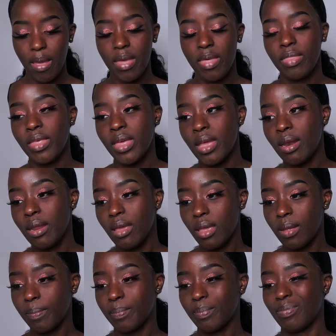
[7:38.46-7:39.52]
And then
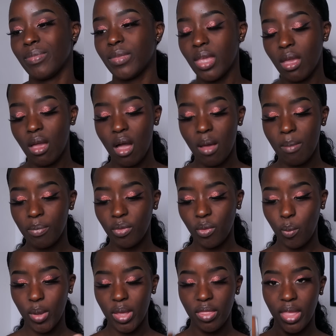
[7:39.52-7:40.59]
it comes
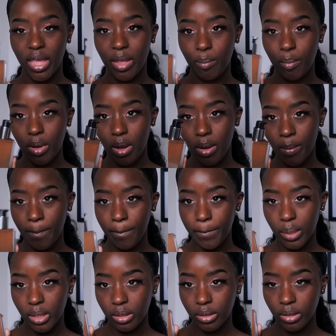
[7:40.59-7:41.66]
with a pump,
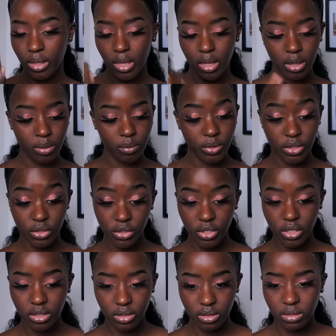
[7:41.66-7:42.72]
which is
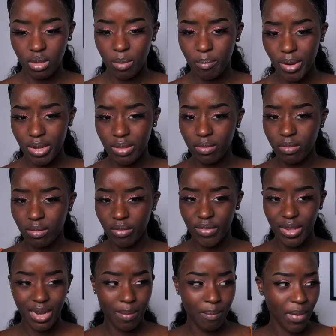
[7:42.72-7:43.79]
good because some brands, I
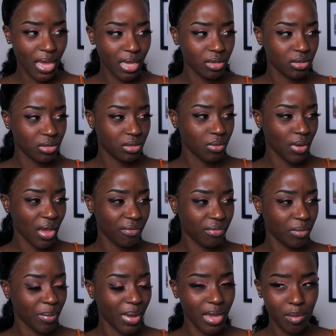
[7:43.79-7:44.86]
think like MAC, you still have
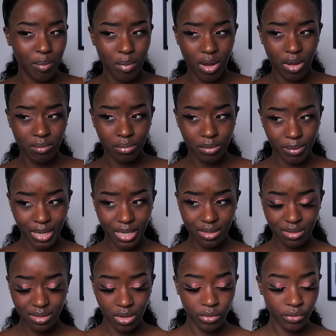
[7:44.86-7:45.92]
to buy a pump by
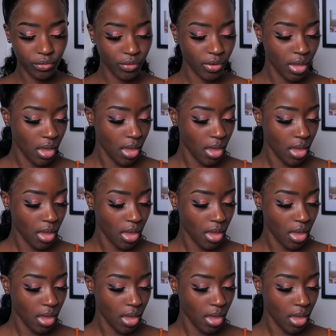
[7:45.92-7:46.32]
itself.